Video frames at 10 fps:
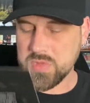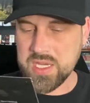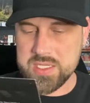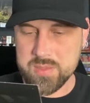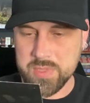
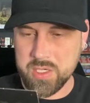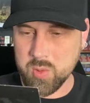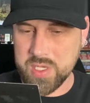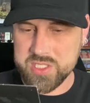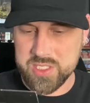some
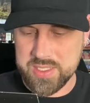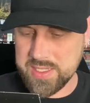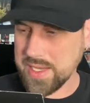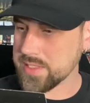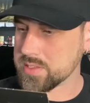question
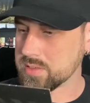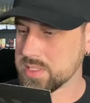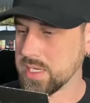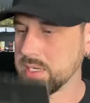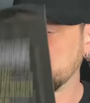and
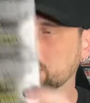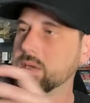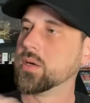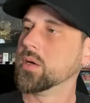answers here.